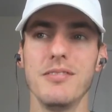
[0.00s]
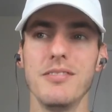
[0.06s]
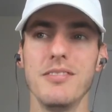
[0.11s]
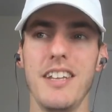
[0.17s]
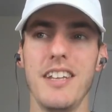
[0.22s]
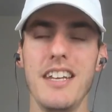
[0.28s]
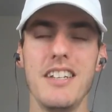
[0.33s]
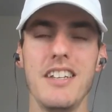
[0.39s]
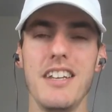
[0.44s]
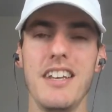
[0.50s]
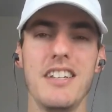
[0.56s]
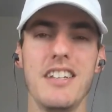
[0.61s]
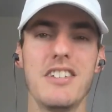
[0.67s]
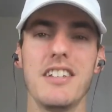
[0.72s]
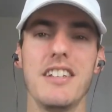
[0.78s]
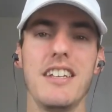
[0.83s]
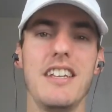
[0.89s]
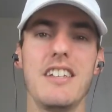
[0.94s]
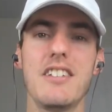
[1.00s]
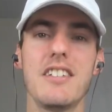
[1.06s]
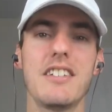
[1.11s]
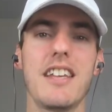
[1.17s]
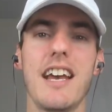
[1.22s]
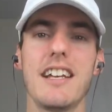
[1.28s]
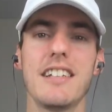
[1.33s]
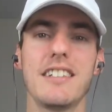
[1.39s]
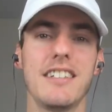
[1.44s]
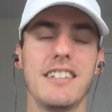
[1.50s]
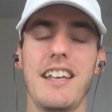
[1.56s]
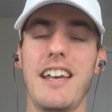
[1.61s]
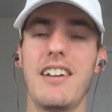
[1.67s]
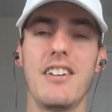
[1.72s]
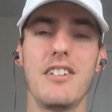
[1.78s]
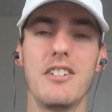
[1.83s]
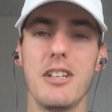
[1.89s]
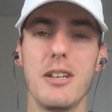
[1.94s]
he just has this
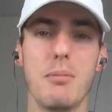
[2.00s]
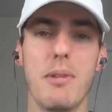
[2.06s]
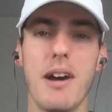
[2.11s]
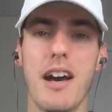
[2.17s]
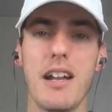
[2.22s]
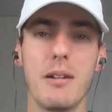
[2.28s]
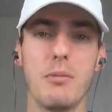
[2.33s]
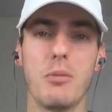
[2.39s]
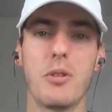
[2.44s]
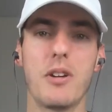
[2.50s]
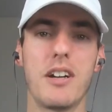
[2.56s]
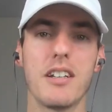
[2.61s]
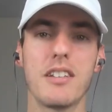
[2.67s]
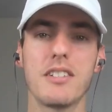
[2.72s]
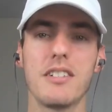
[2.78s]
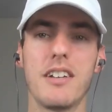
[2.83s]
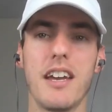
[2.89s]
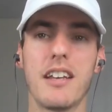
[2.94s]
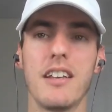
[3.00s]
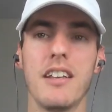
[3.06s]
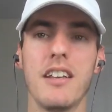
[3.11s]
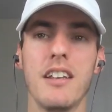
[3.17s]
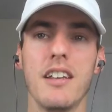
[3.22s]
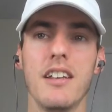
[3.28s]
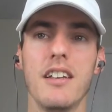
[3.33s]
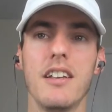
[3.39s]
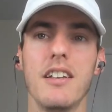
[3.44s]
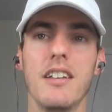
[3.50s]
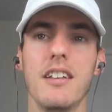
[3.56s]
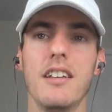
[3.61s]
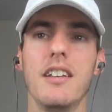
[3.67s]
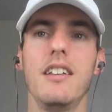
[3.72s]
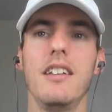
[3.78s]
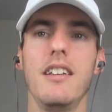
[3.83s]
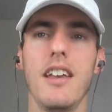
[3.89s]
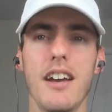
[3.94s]
energy about him where it's like,
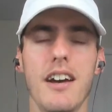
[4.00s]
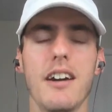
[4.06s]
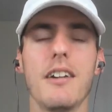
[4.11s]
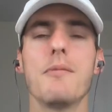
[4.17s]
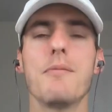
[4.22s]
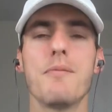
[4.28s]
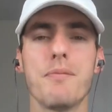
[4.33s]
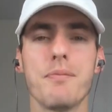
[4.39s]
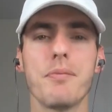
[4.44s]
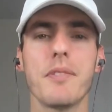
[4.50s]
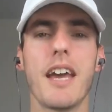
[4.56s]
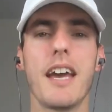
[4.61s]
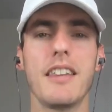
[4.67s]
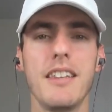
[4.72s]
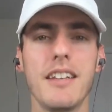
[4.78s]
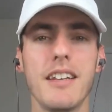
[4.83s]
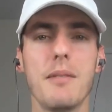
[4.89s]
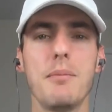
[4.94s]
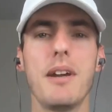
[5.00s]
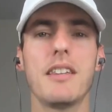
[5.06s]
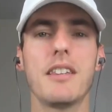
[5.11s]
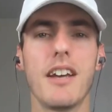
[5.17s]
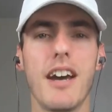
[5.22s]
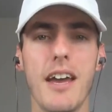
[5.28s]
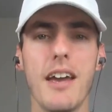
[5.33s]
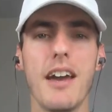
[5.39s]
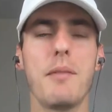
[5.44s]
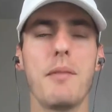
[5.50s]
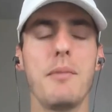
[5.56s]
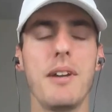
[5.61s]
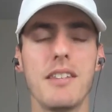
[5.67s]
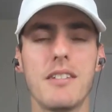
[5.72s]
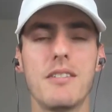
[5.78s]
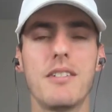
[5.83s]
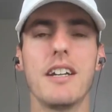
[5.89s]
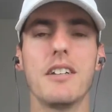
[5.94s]
yeah, I think I made
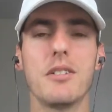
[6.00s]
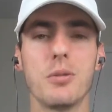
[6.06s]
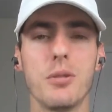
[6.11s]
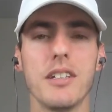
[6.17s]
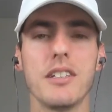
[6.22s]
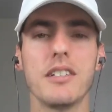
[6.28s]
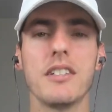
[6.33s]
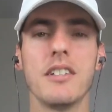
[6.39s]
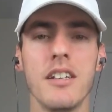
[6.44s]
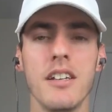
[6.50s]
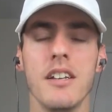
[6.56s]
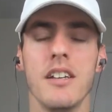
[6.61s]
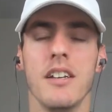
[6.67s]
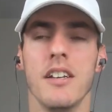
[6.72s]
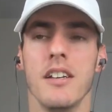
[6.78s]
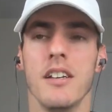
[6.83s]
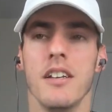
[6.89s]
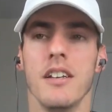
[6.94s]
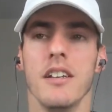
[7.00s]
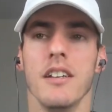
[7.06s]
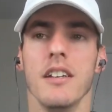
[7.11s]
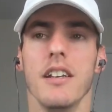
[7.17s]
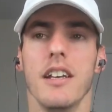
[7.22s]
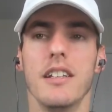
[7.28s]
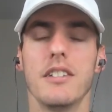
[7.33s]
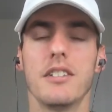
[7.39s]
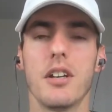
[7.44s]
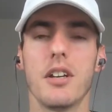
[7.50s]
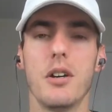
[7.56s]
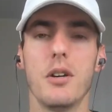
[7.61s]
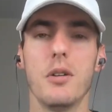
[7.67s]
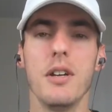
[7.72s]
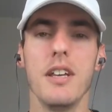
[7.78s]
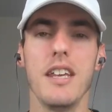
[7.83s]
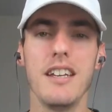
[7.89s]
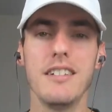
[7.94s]
the right choice. And
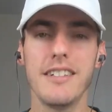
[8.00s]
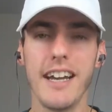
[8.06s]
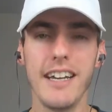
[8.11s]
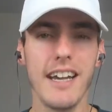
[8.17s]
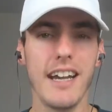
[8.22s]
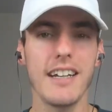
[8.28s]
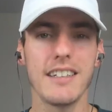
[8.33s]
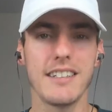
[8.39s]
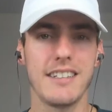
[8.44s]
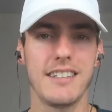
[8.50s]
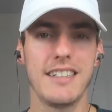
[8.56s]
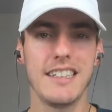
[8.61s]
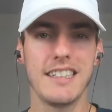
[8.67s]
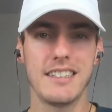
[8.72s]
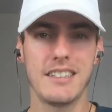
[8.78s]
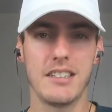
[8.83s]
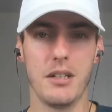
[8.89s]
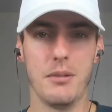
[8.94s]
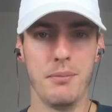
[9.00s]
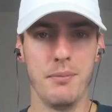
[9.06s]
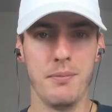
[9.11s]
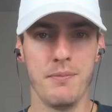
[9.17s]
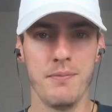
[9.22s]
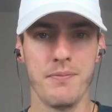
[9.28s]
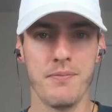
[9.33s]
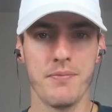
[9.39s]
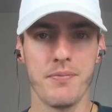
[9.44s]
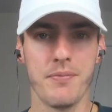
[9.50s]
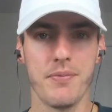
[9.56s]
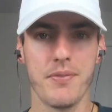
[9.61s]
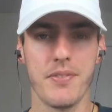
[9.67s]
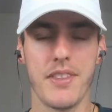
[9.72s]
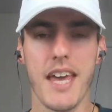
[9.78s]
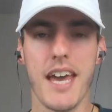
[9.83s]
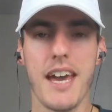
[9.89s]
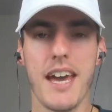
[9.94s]
so he laid out a system
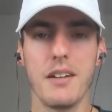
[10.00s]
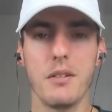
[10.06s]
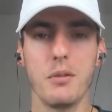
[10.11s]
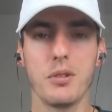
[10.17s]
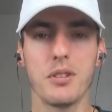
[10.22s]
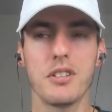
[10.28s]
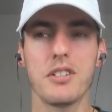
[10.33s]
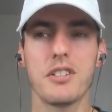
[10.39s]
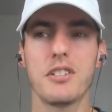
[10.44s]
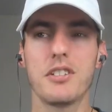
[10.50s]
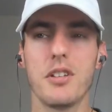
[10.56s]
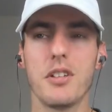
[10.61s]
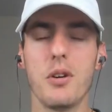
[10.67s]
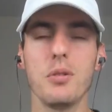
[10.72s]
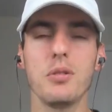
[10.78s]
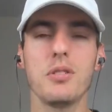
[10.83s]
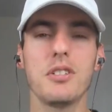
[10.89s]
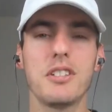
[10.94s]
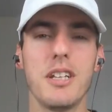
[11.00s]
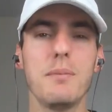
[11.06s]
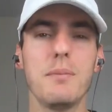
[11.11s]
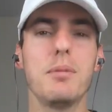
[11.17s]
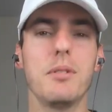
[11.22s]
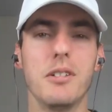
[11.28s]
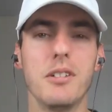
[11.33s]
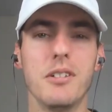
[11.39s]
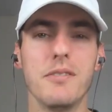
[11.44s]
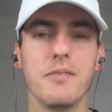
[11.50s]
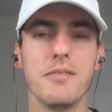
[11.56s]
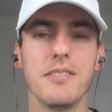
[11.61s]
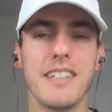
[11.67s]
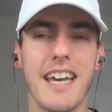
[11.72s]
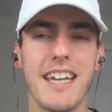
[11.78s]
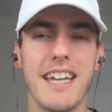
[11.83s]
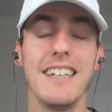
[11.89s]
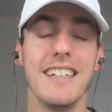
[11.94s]
that was so simple,
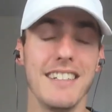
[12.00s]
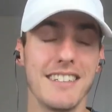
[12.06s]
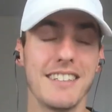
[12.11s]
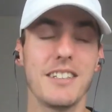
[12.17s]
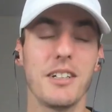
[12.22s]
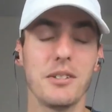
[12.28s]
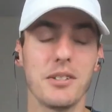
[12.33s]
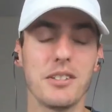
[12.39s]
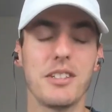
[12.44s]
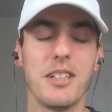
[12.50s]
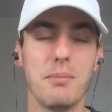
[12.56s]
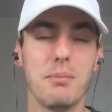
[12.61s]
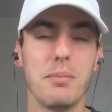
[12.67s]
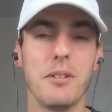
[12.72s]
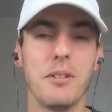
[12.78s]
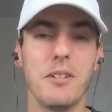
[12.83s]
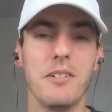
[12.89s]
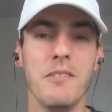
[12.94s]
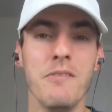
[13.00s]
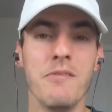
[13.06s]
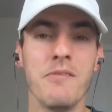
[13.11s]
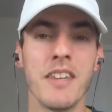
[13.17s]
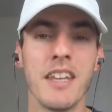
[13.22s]
that is so simple,